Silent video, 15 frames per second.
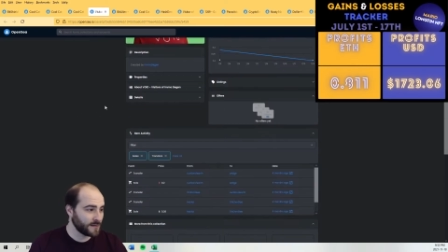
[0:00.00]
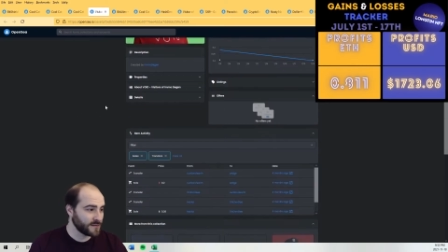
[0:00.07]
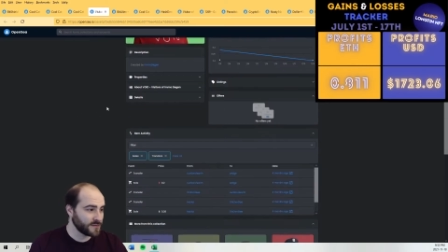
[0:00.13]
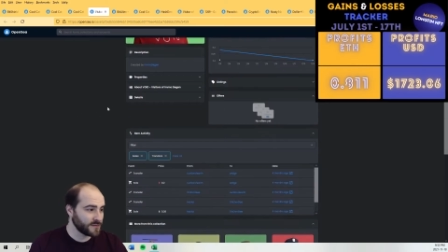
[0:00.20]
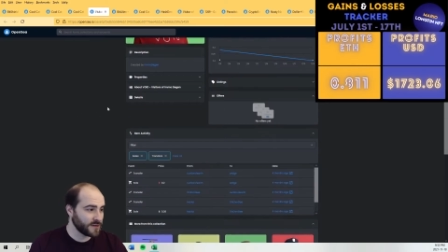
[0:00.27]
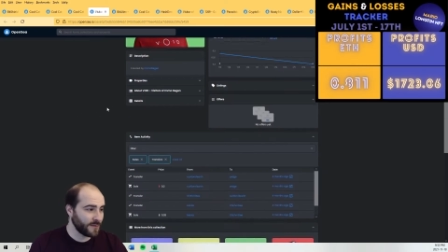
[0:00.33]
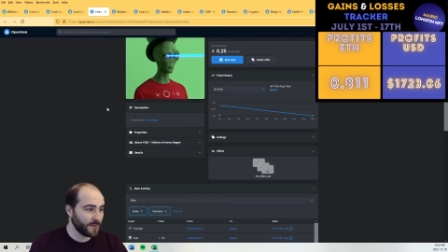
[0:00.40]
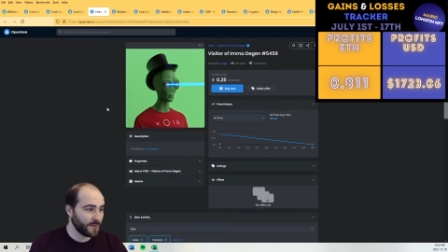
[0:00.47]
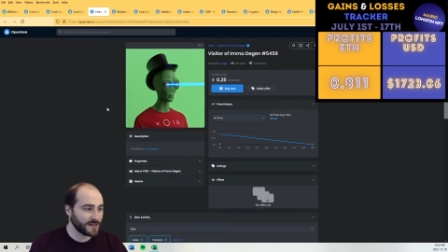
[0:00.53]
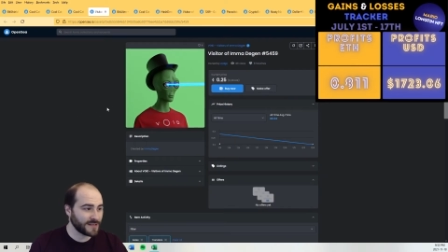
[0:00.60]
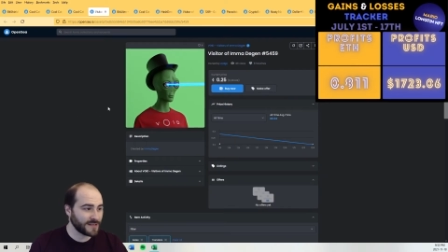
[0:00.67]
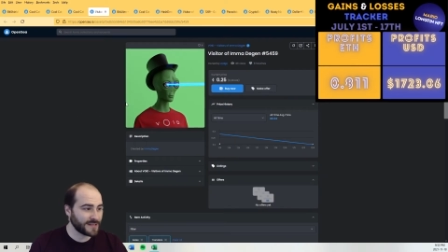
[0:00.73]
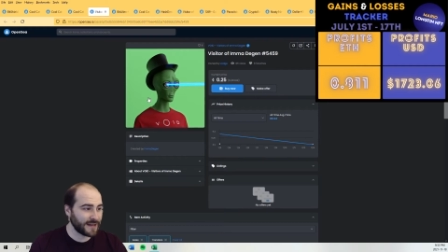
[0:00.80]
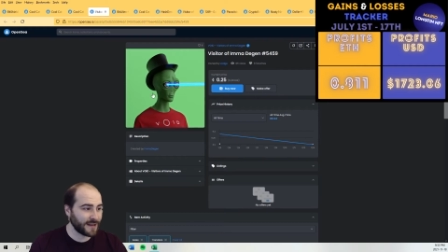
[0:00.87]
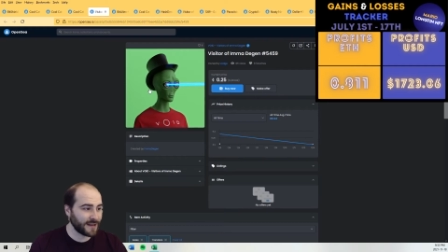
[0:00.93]
I wanted to
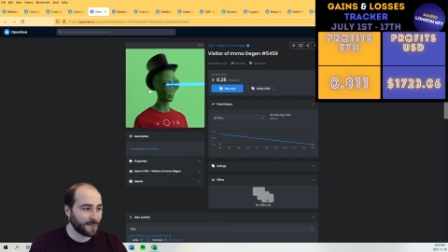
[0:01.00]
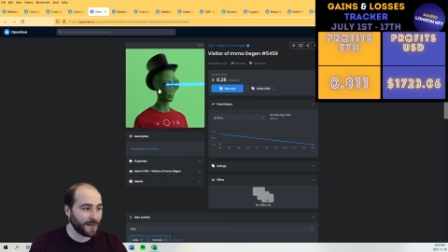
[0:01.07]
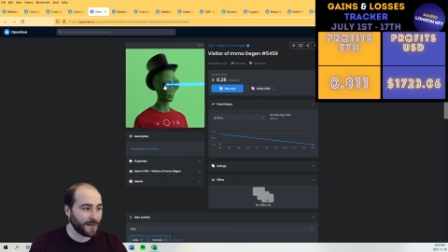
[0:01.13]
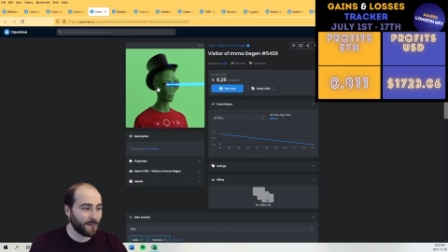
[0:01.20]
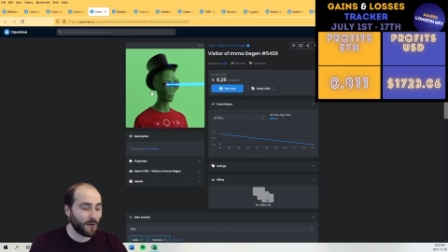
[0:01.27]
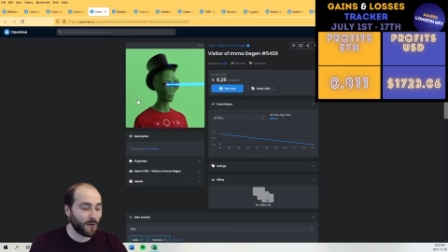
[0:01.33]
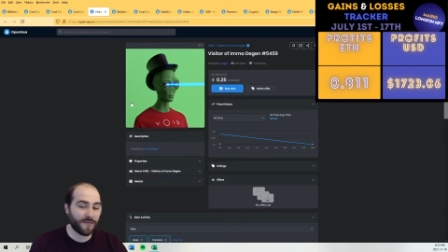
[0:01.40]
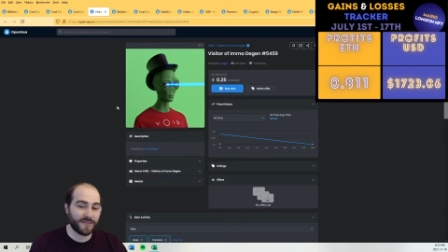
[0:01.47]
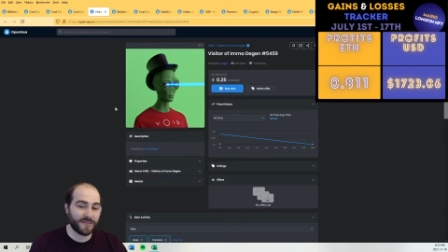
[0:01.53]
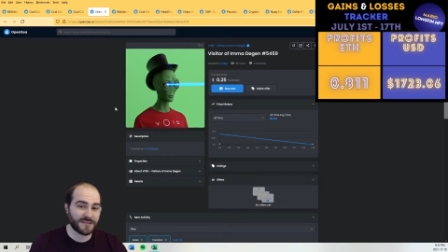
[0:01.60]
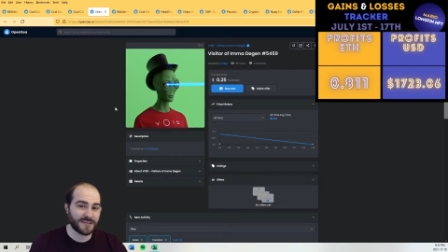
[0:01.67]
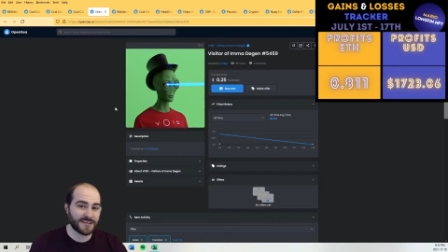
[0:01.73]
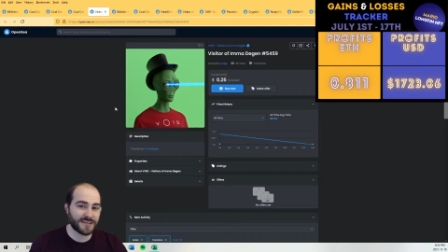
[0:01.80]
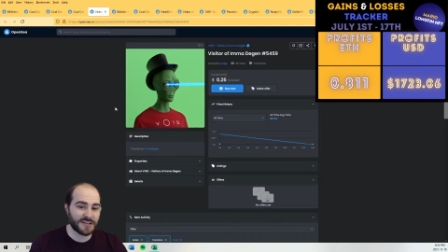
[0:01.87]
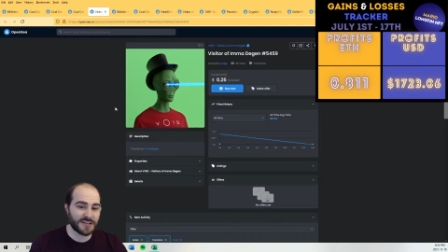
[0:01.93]
take like my profits
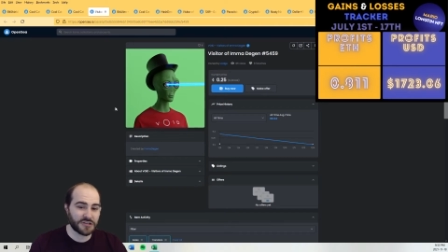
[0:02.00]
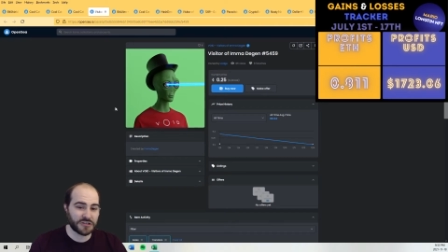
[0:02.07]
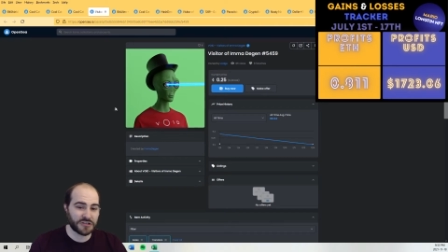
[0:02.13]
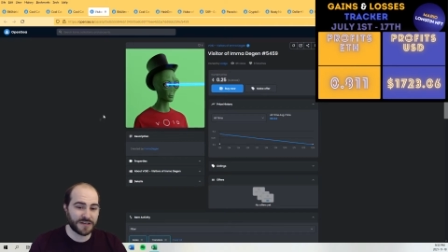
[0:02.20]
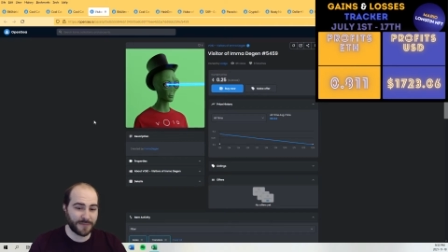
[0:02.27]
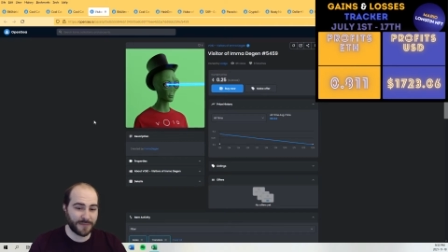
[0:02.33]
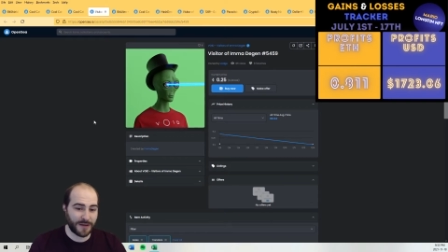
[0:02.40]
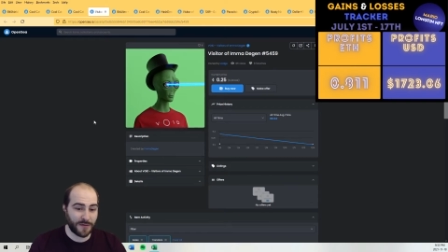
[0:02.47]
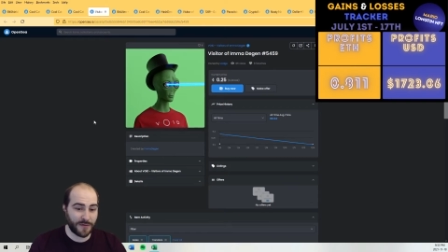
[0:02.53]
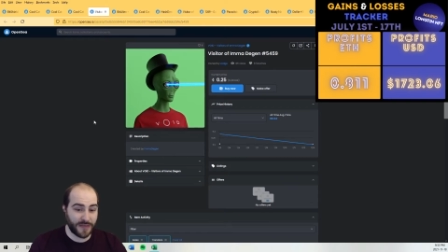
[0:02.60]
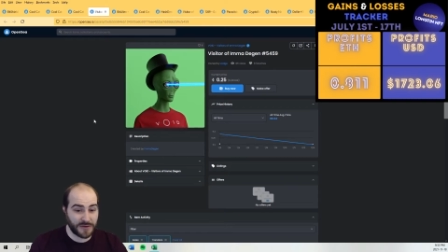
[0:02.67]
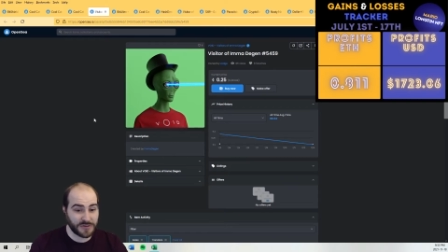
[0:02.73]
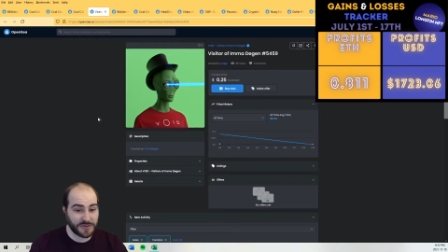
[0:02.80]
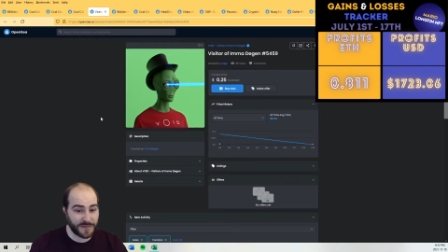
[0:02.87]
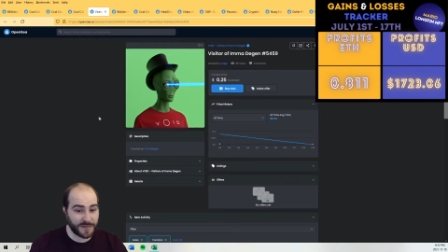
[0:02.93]
essentially and play with
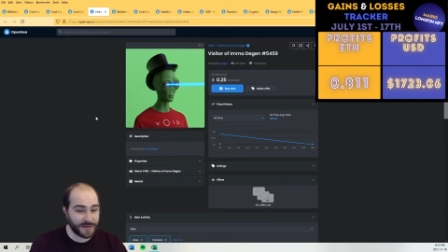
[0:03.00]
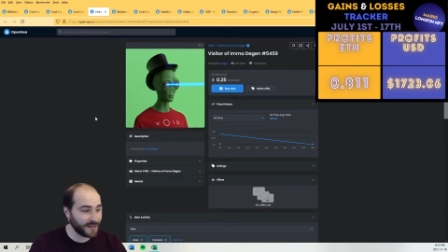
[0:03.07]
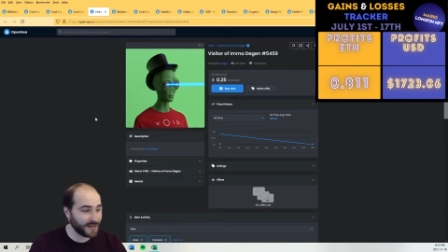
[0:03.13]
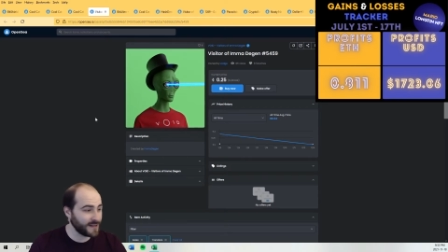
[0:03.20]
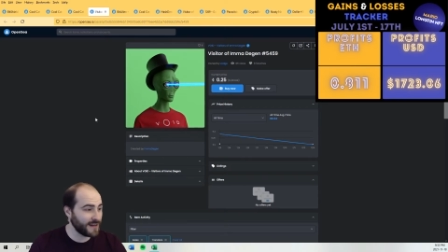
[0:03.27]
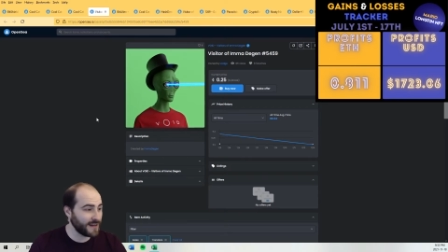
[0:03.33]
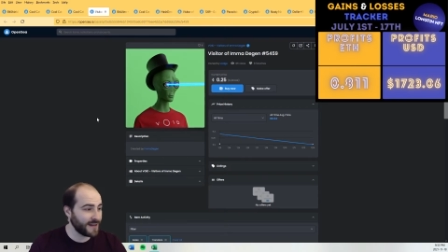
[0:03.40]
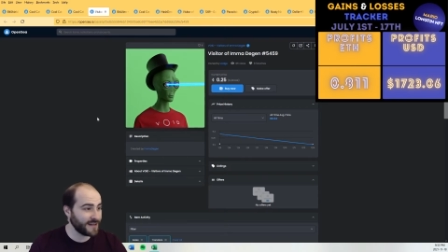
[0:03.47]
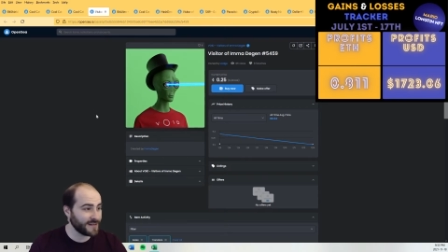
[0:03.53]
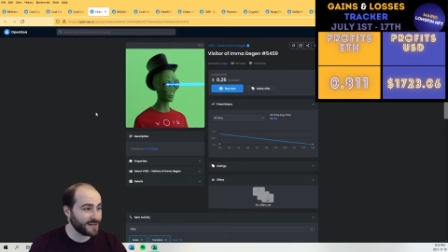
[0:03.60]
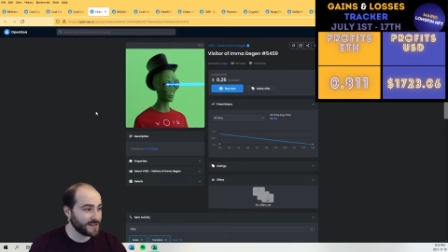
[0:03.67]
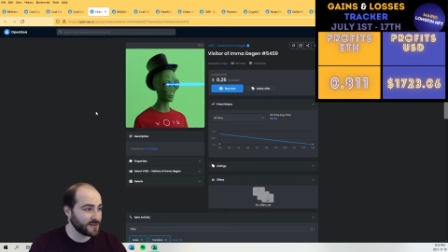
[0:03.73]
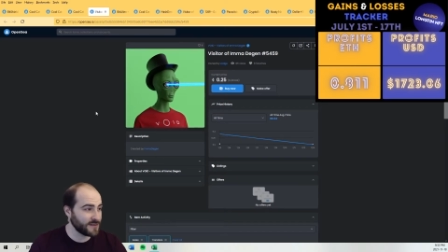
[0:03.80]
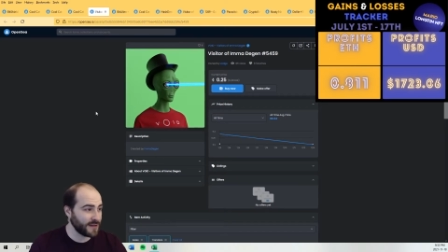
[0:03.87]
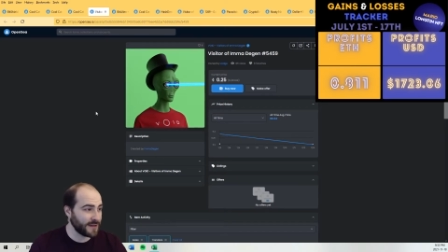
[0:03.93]
house money, and then
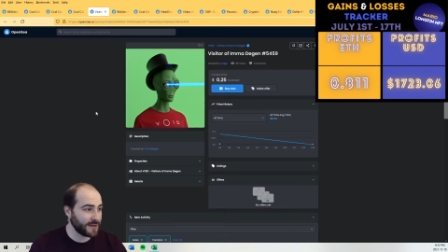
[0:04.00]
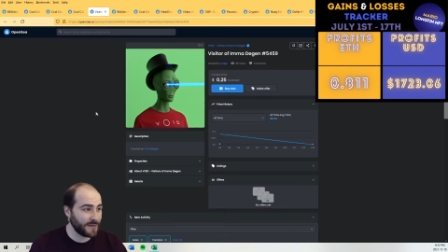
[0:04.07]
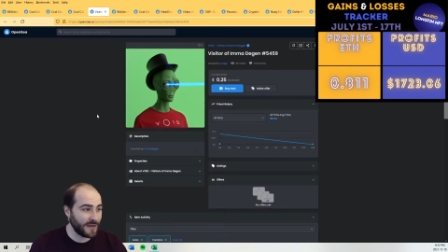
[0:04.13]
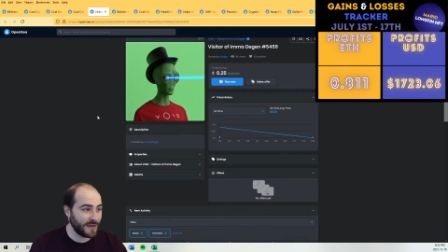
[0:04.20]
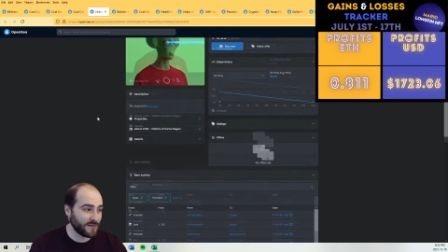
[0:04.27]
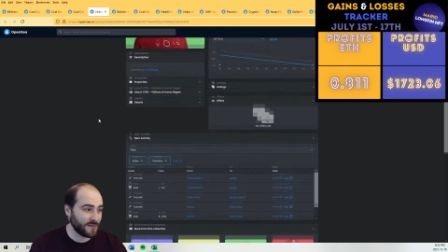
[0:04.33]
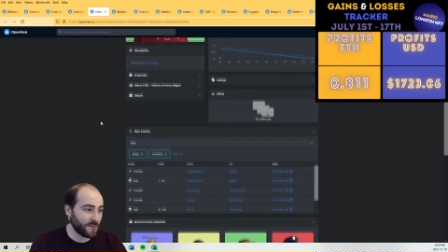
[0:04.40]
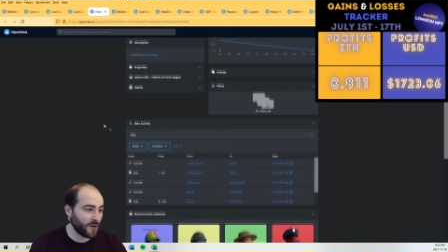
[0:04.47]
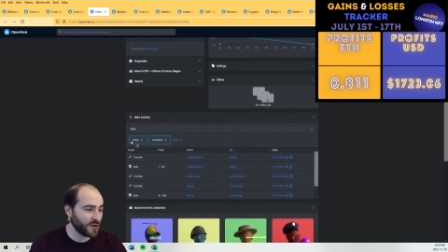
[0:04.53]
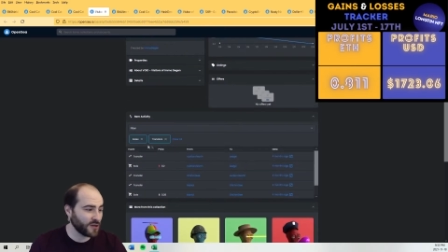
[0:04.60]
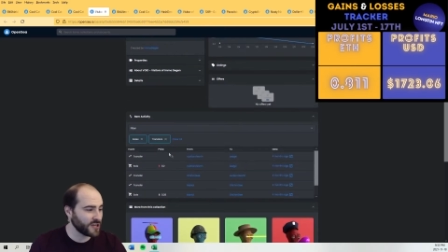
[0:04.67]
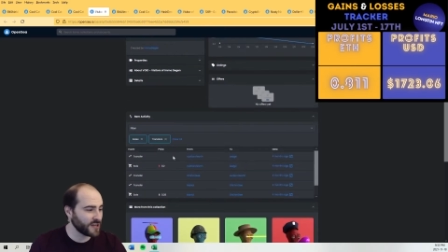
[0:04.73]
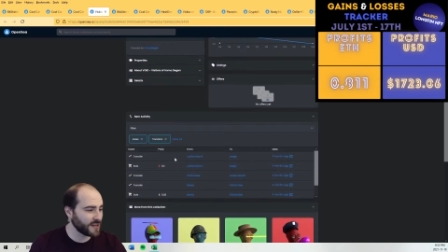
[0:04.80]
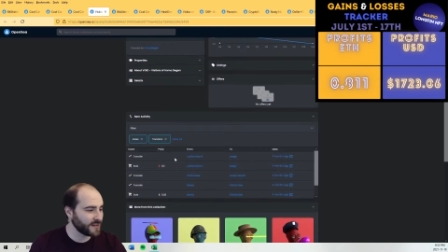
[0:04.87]
still like be in the project.